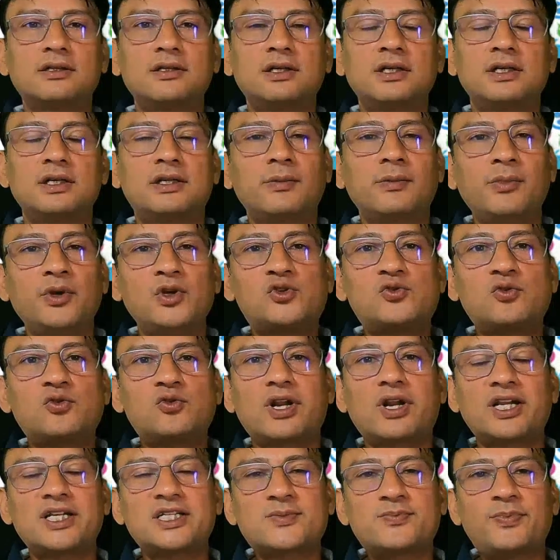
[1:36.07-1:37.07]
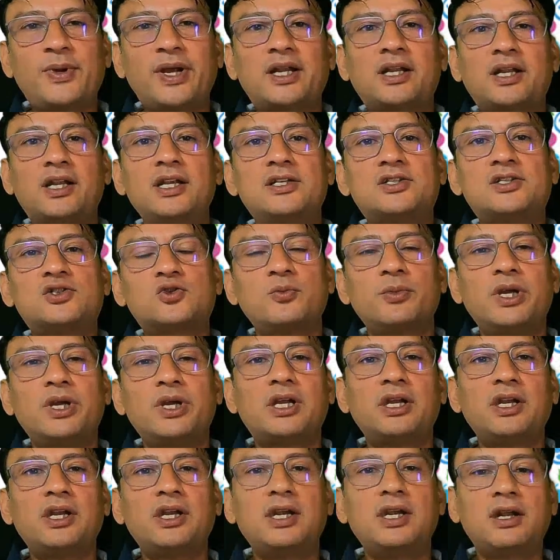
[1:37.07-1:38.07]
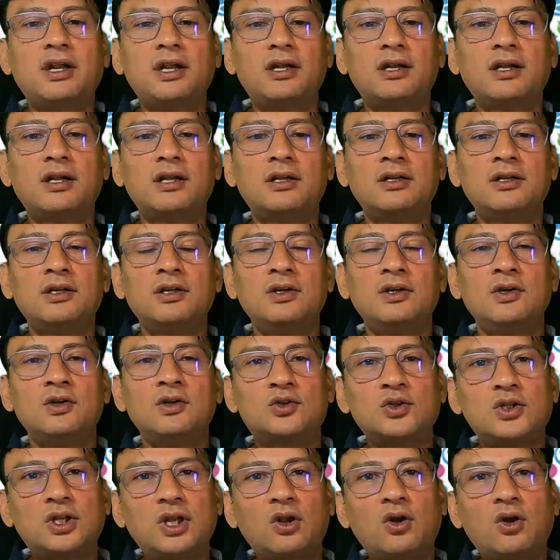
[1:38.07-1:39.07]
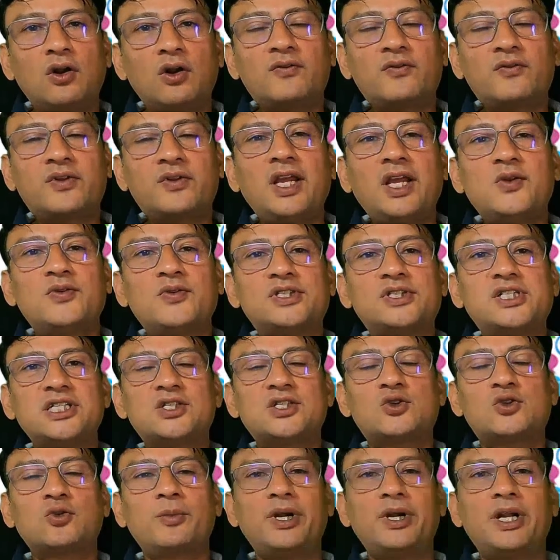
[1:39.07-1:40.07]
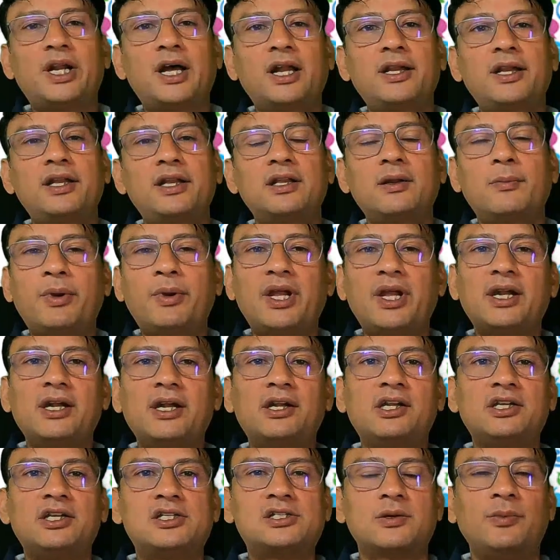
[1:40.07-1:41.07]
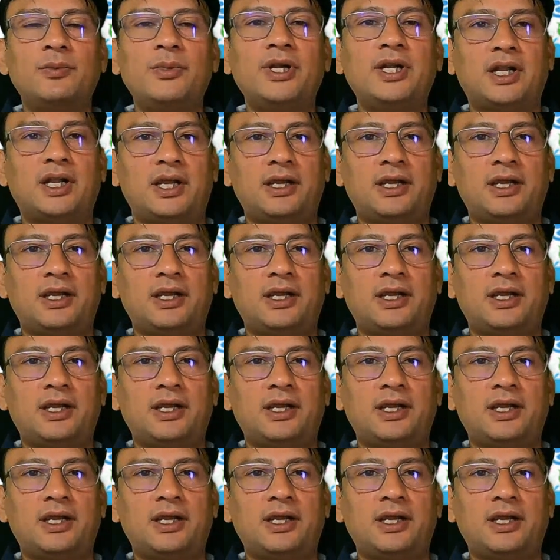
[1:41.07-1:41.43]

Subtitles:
The mutual respect needs to be created. So there are a lot of things which has to be done in the parent-teacher meeting.